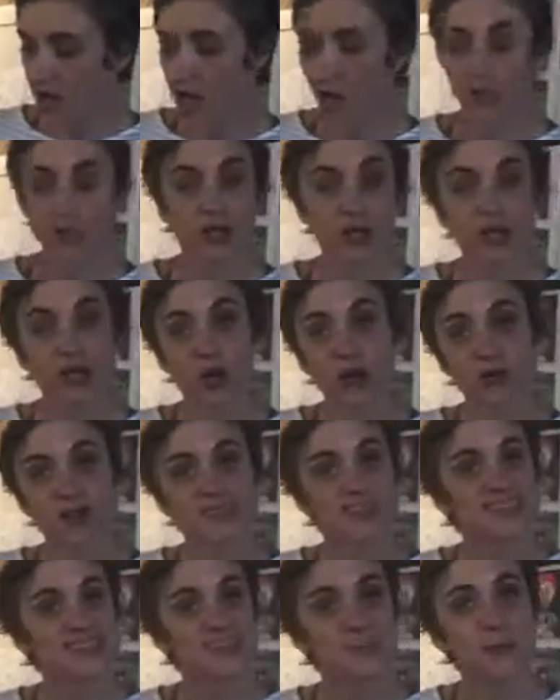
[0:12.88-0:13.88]
you're going to go get
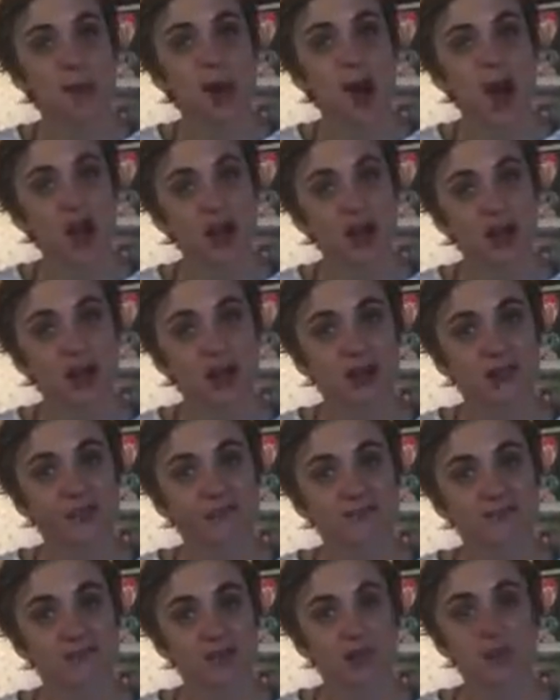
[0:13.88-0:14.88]
a smock
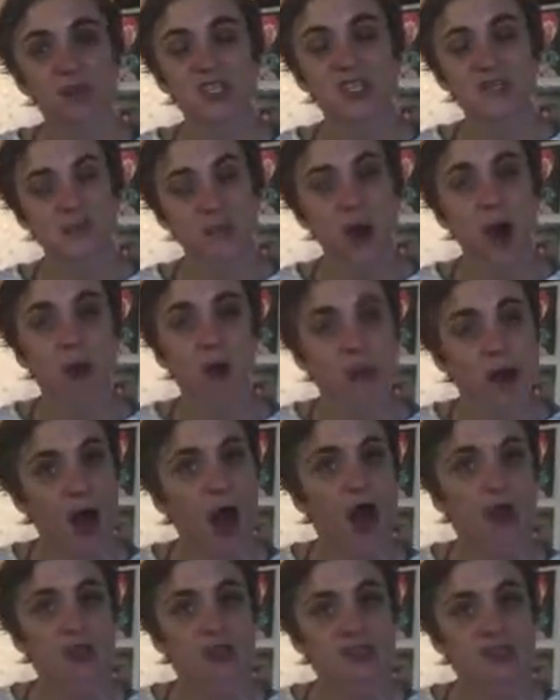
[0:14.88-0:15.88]
from the smock
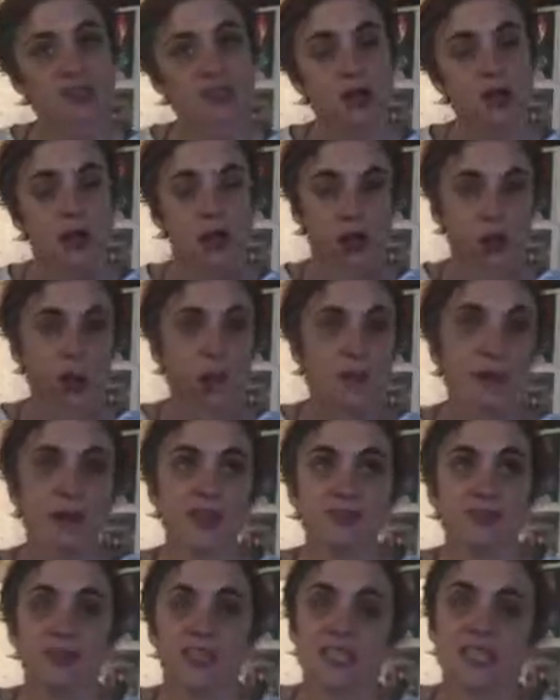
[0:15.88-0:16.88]
box right by
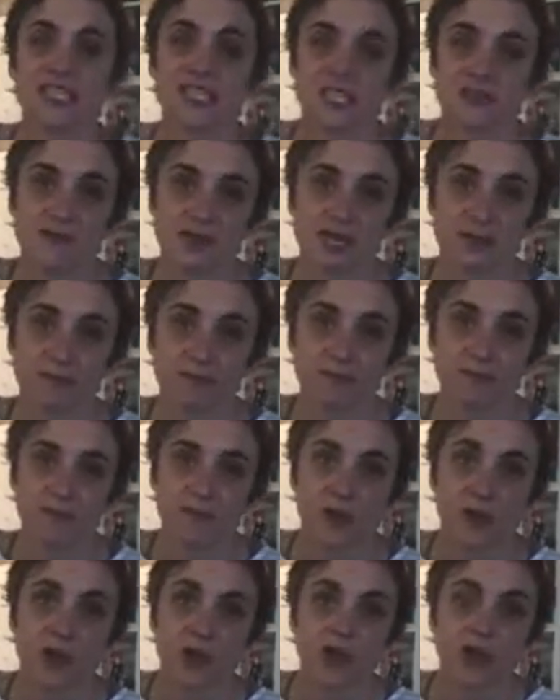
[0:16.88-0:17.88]
the big TV.
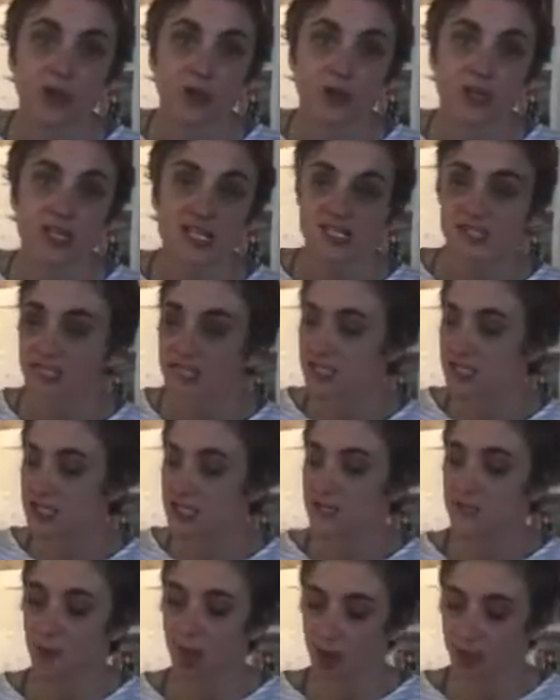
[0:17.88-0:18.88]
You're going to get a
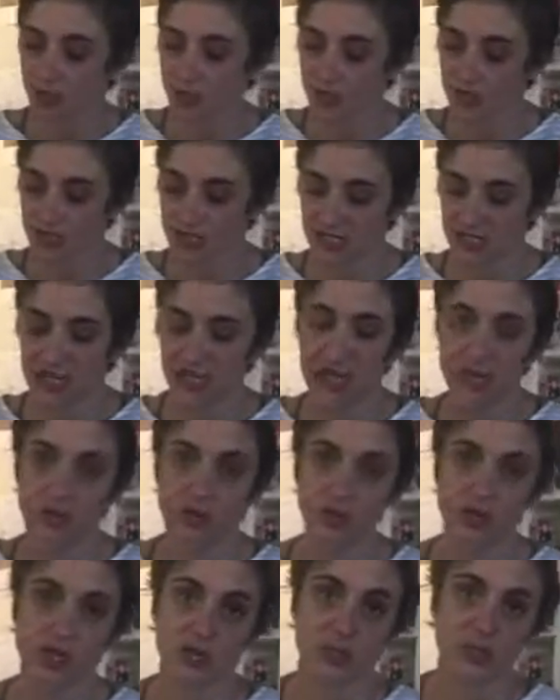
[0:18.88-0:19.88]
smock because today
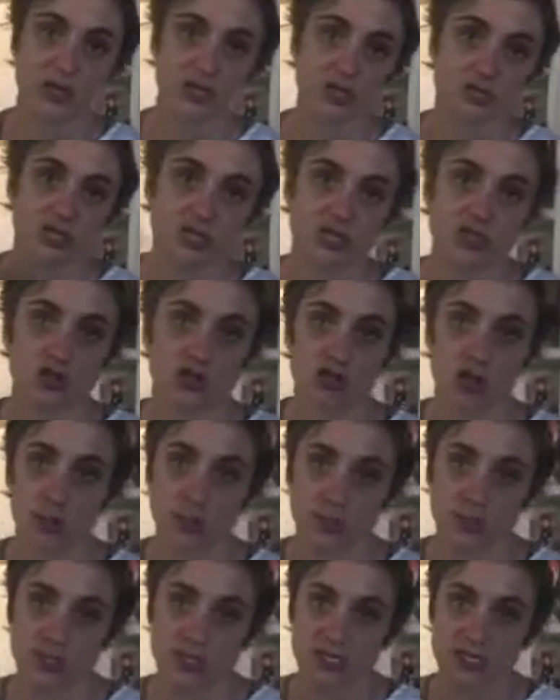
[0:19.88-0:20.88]
you're going to be using
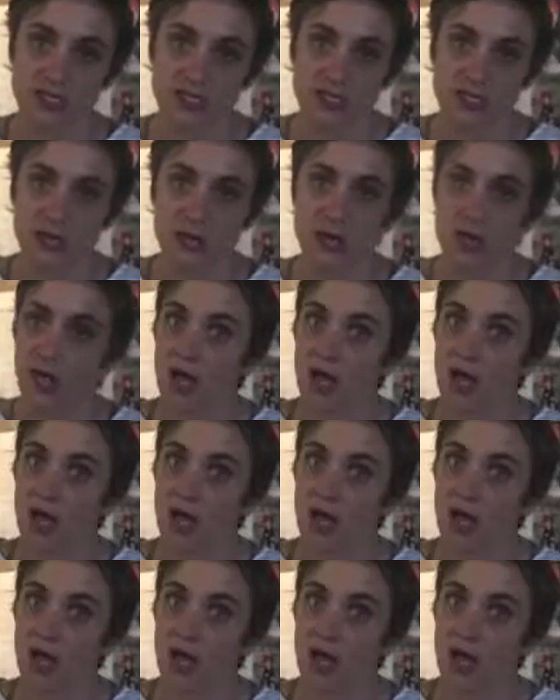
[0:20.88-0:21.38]
Sharpies.